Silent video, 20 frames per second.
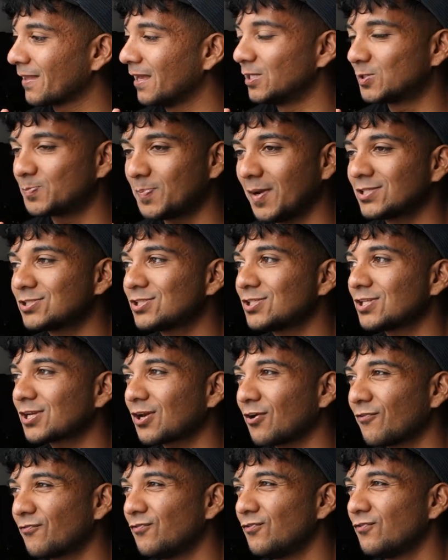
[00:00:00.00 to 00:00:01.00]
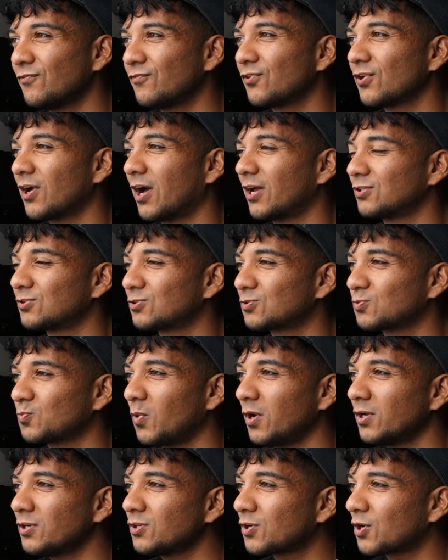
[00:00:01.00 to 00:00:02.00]
Especially like a few of you guys. There's
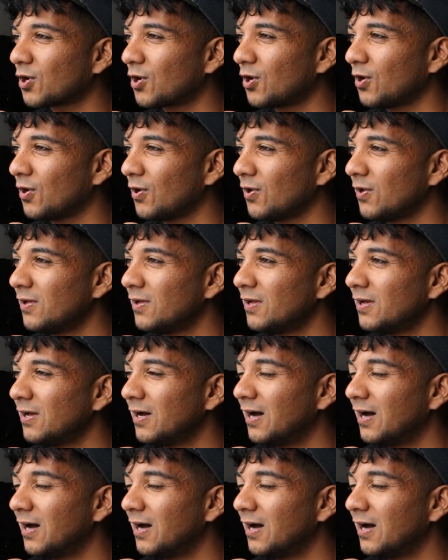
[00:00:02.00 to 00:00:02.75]
one girl.